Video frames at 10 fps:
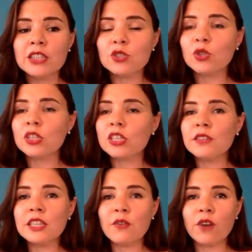So
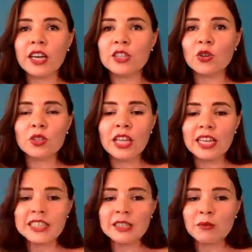even if I don't
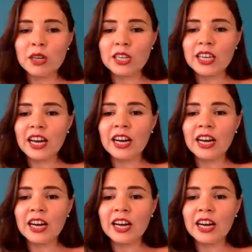like somebody,